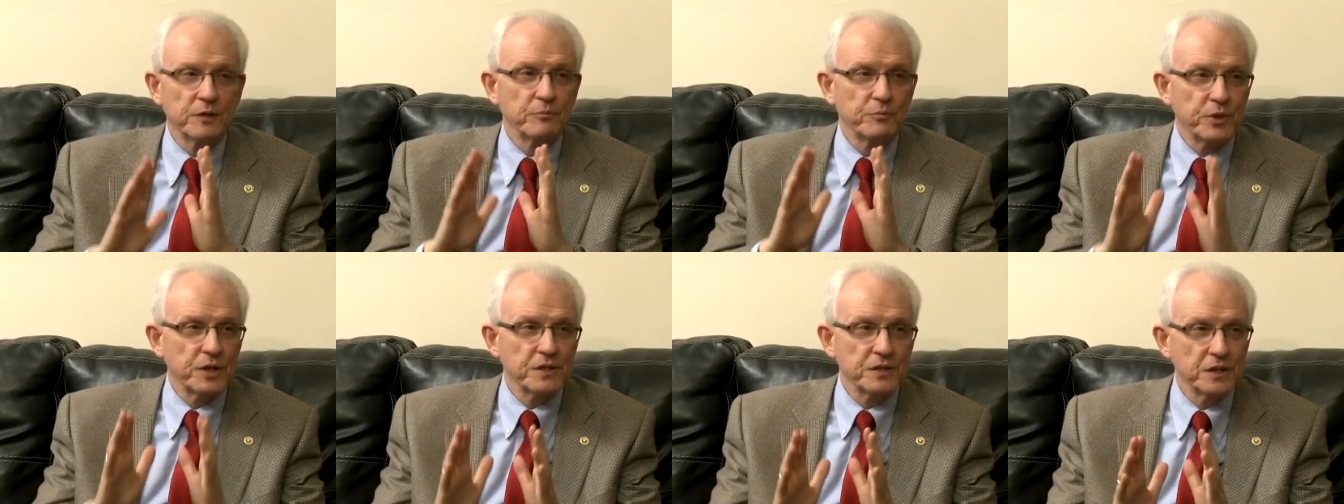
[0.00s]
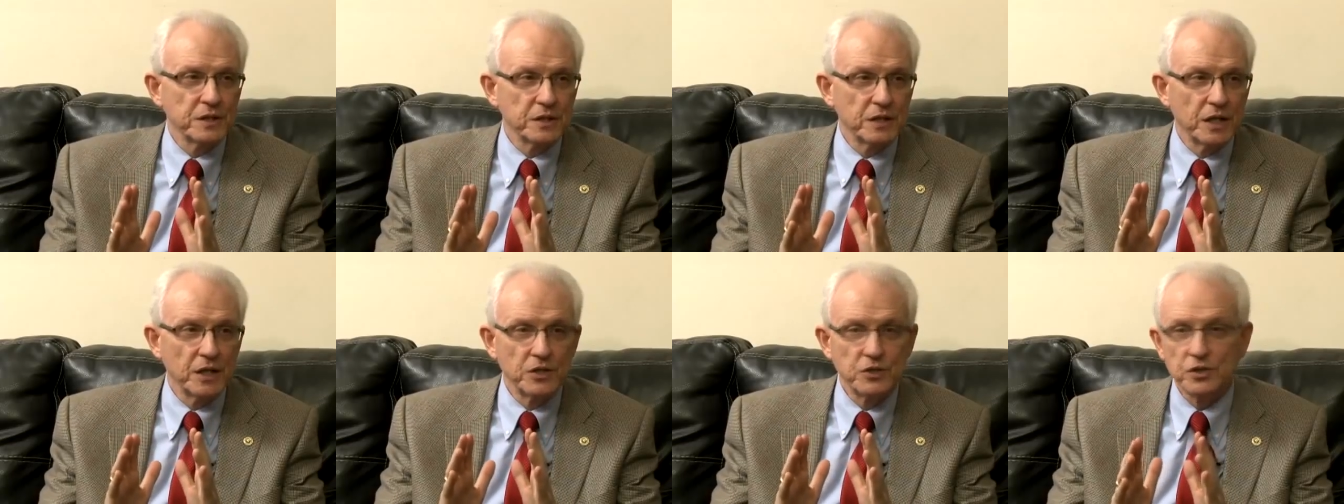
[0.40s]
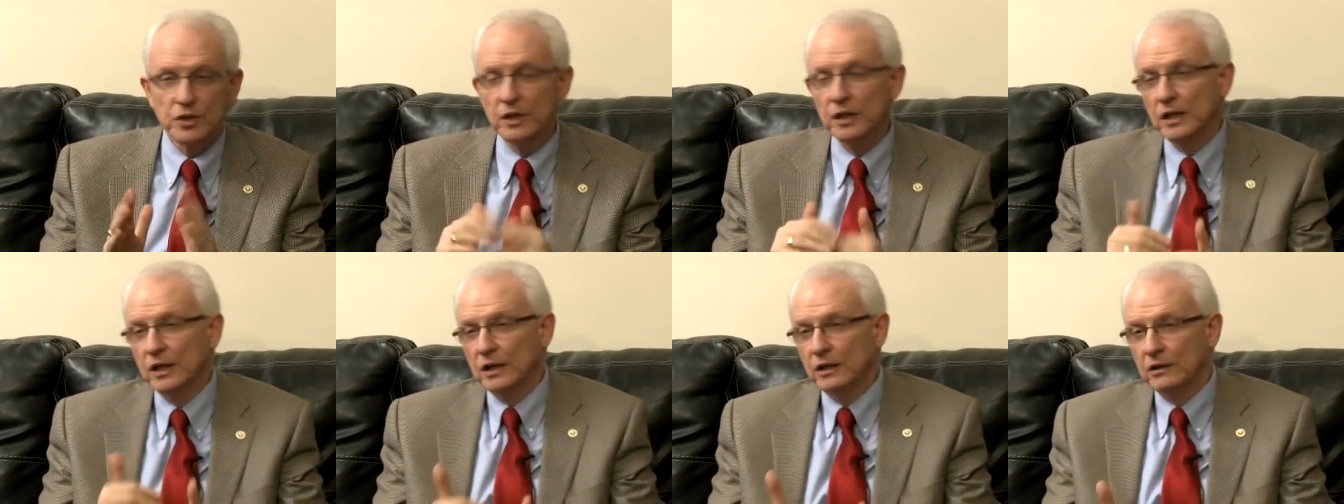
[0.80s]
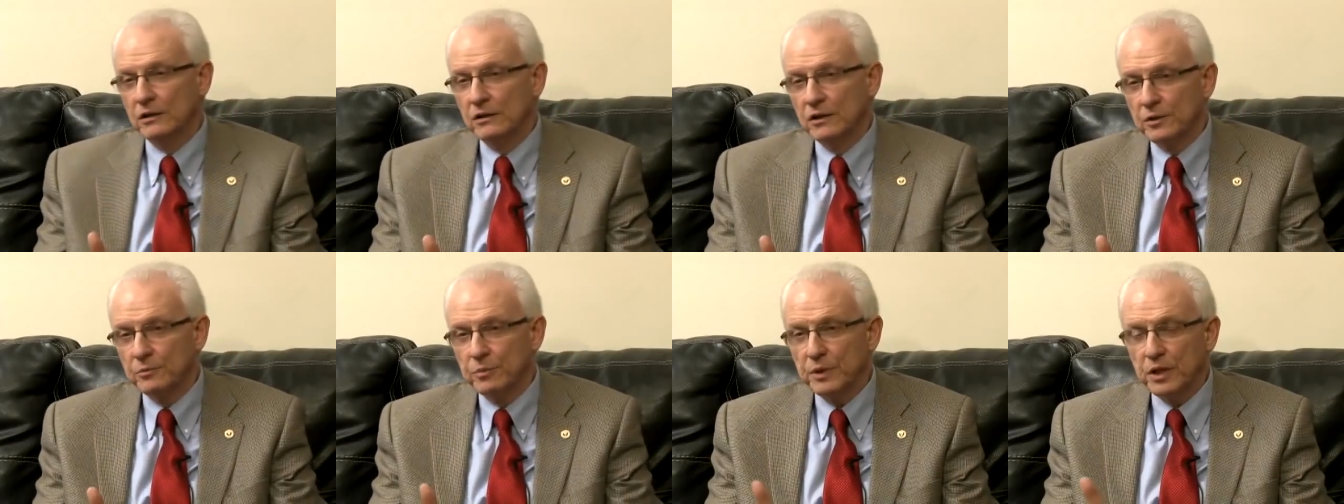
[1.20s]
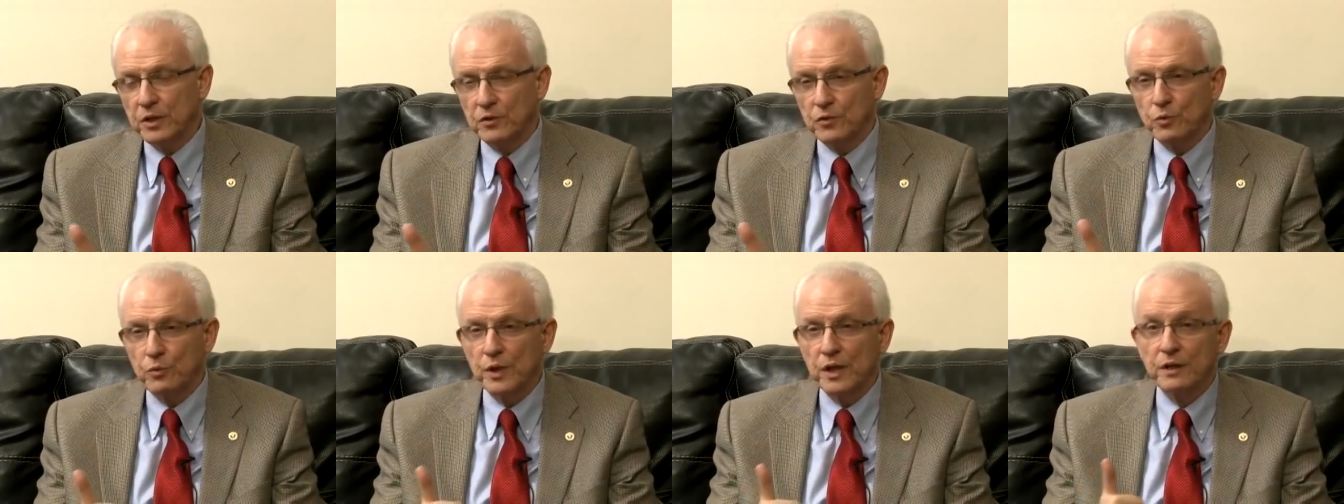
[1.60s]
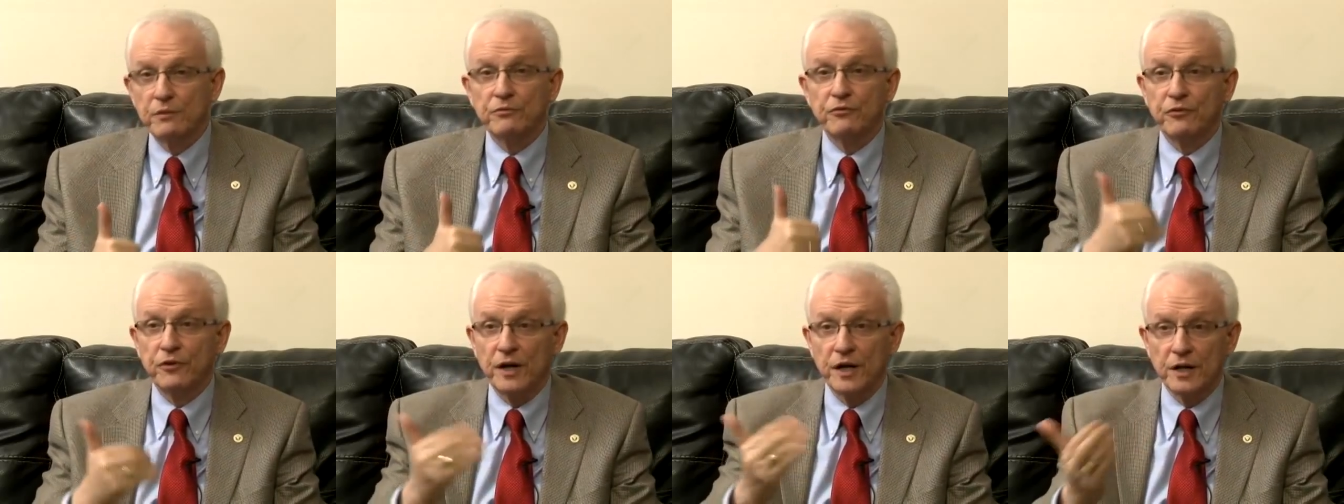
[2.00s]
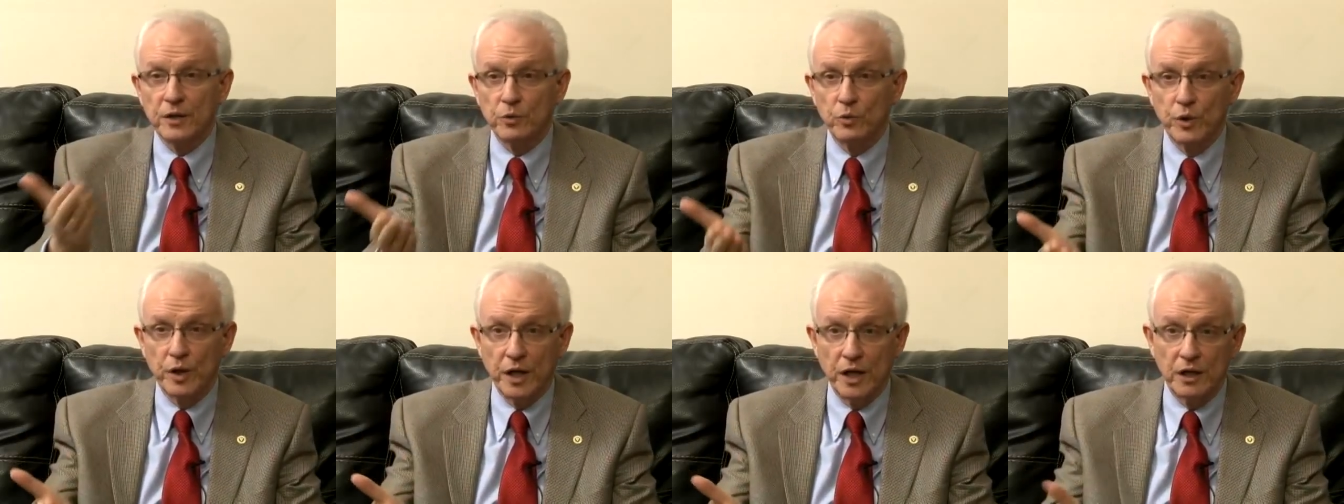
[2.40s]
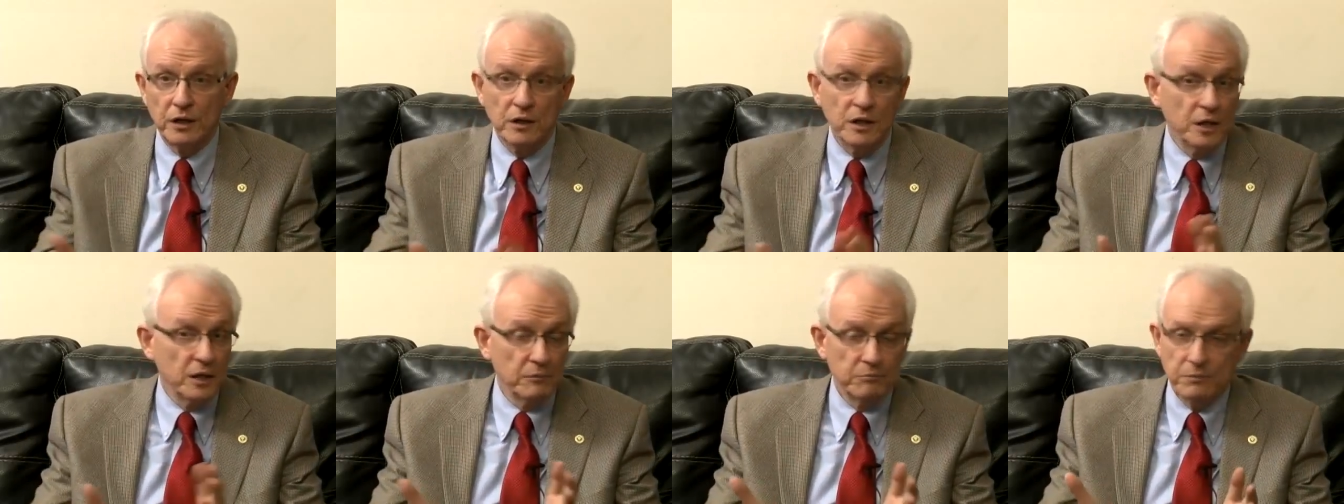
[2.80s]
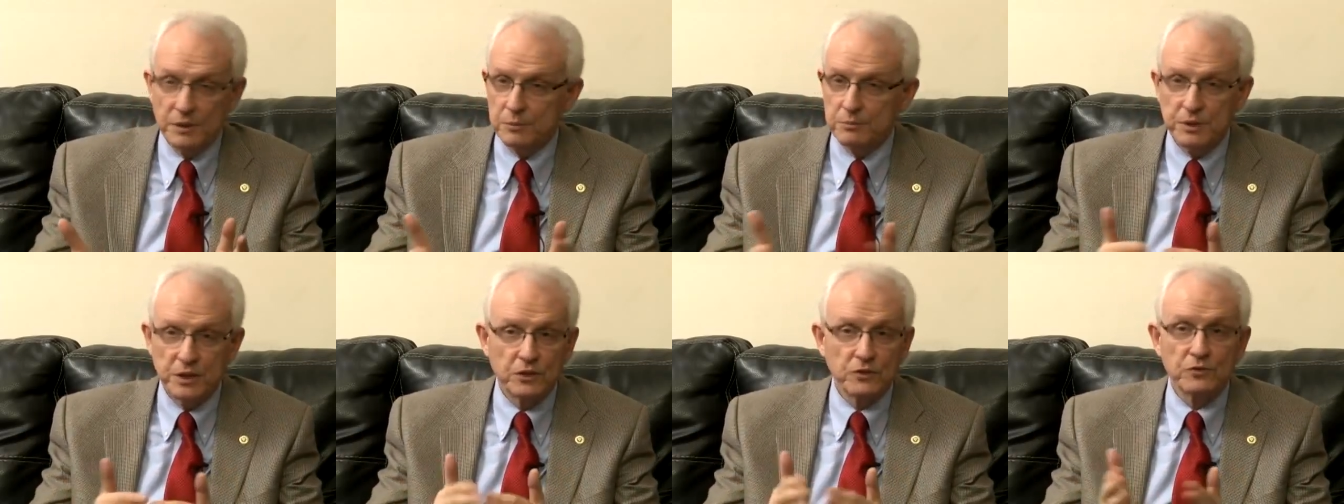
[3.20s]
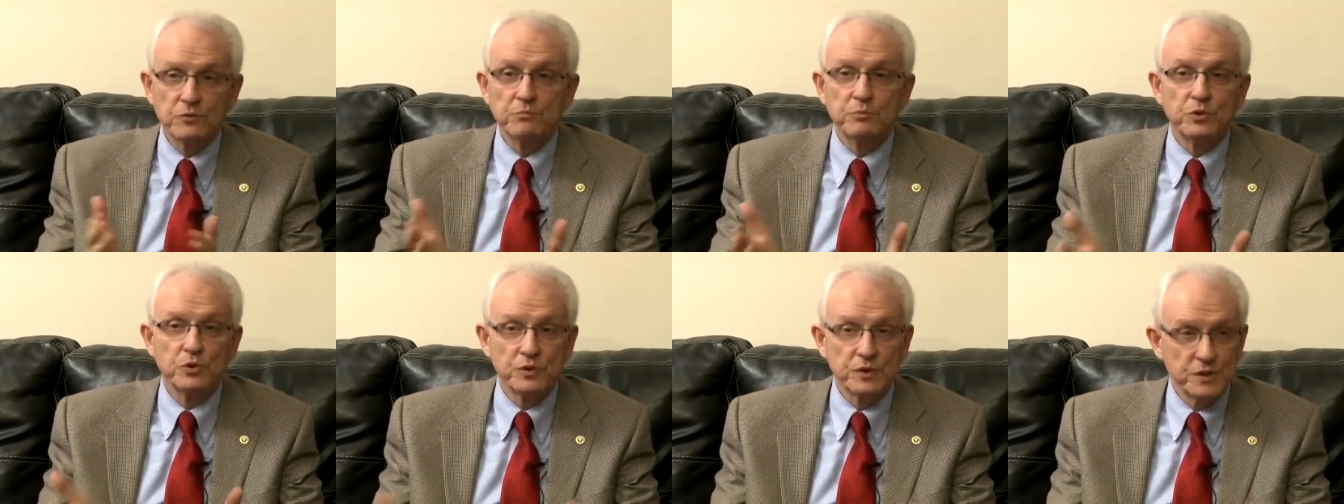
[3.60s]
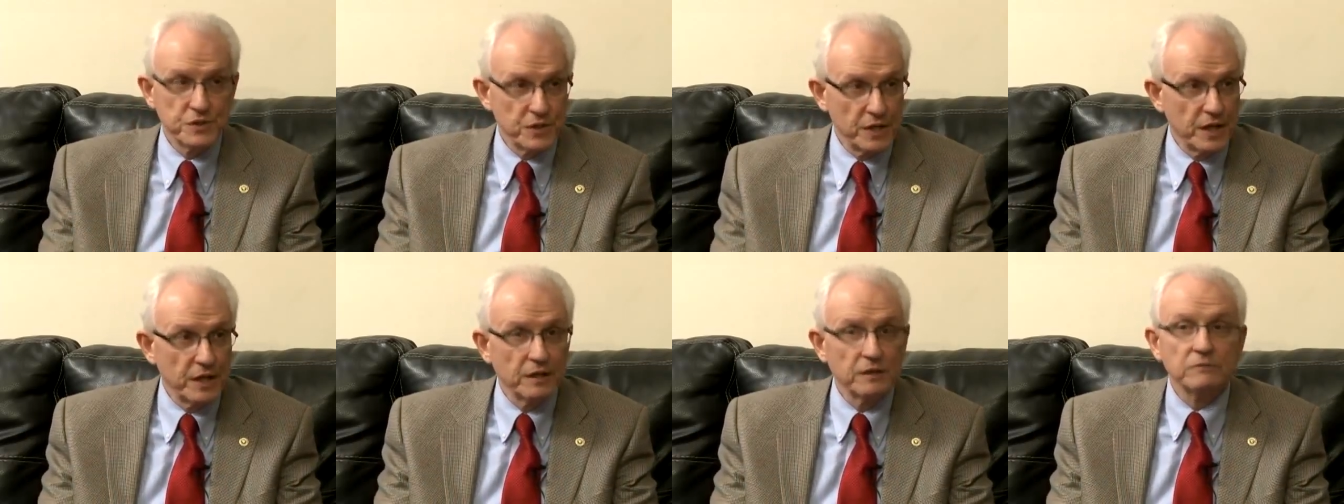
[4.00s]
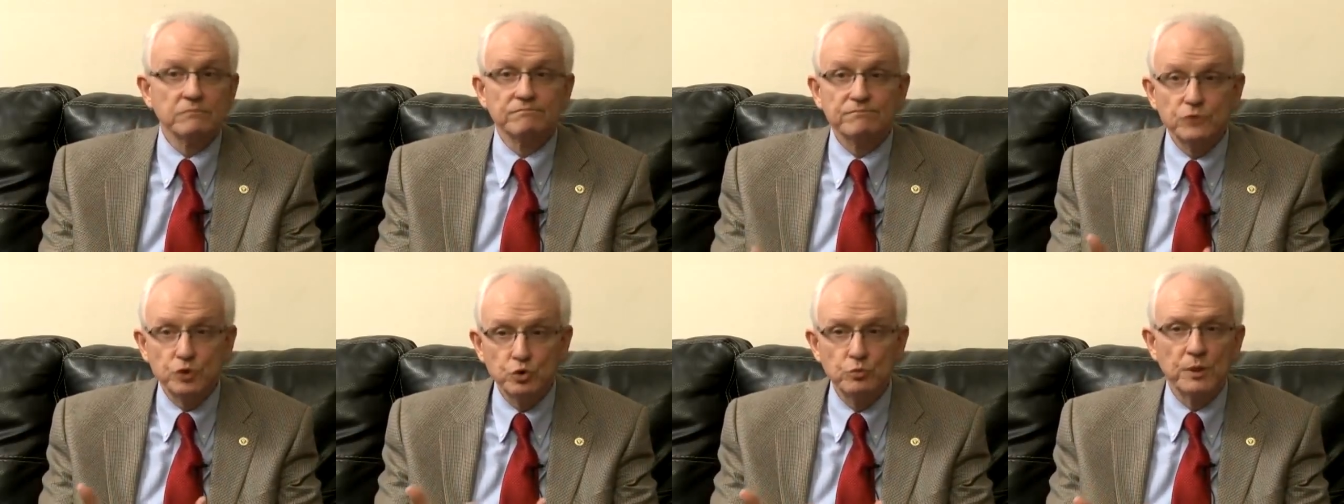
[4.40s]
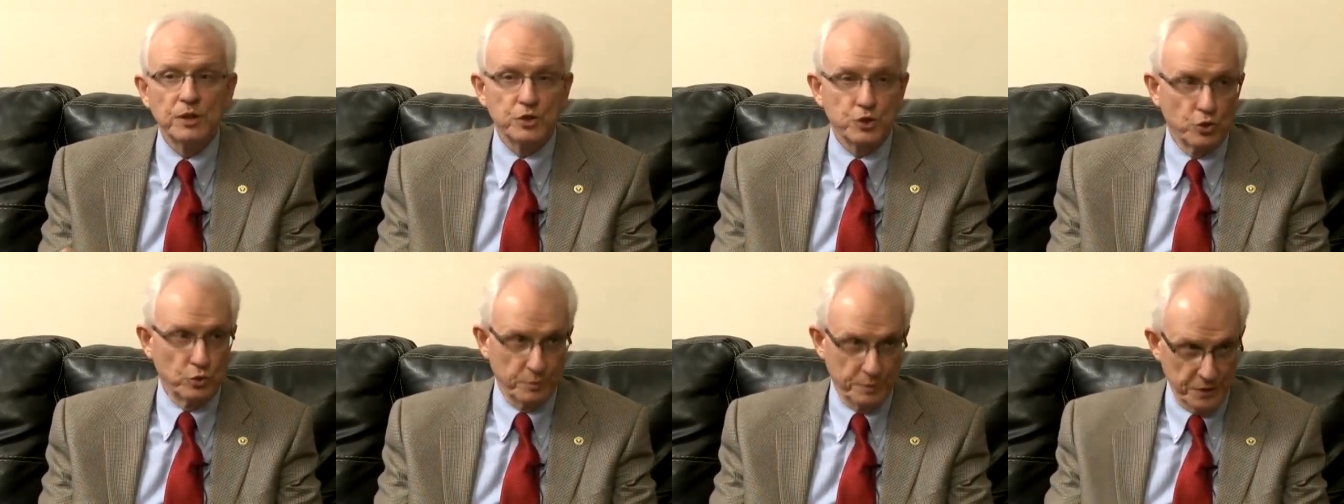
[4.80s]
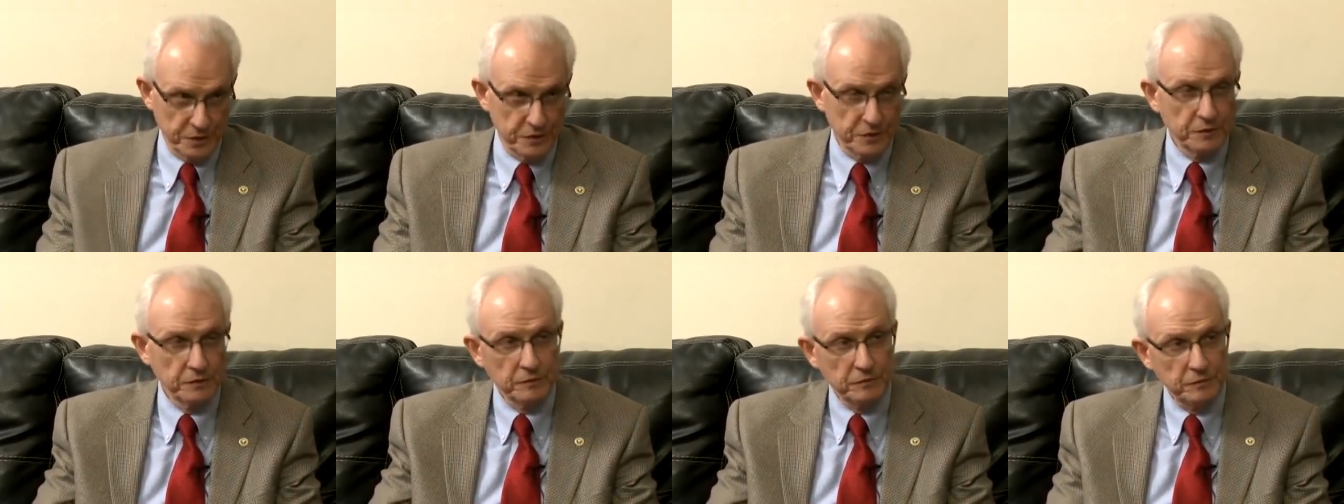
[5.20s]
and present danger not because we live far away, but because borders are too much opened.